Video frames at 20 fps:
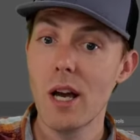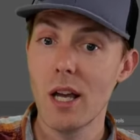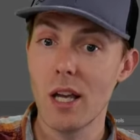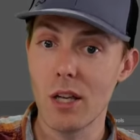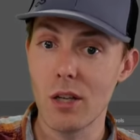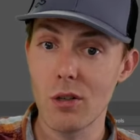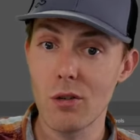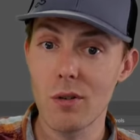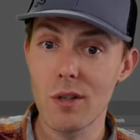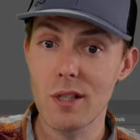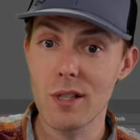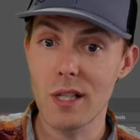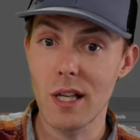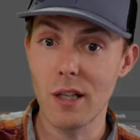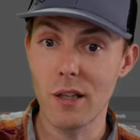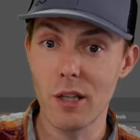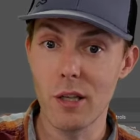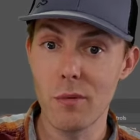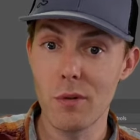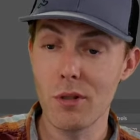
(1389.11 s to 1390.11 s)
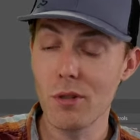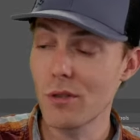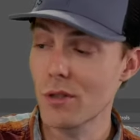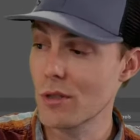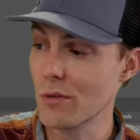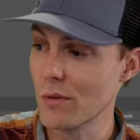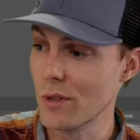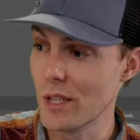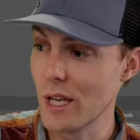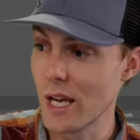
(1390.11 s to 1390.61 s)
Increase that limiter
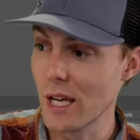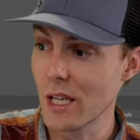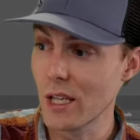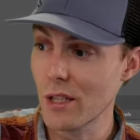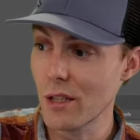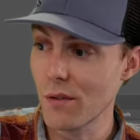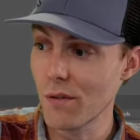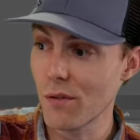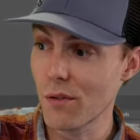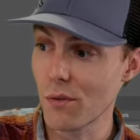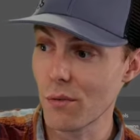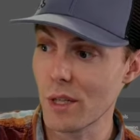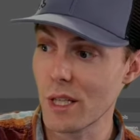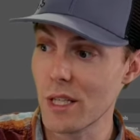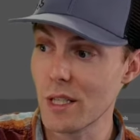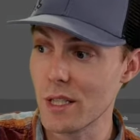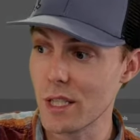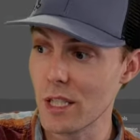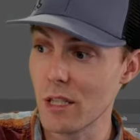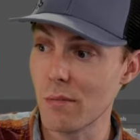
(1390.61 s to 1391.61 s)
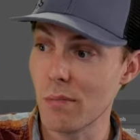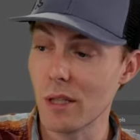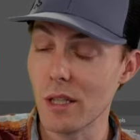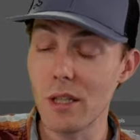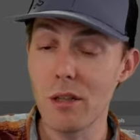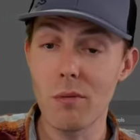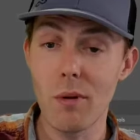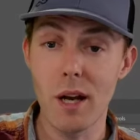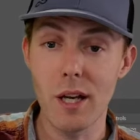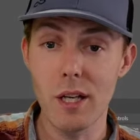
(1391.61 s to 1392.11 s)
to -3
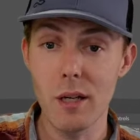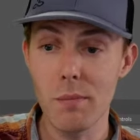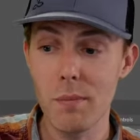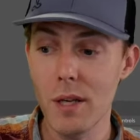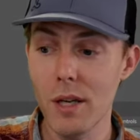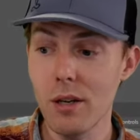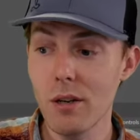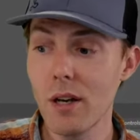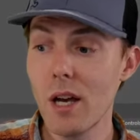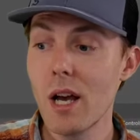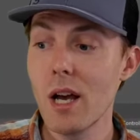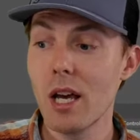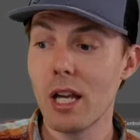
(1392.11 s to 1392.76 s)
dB right up there,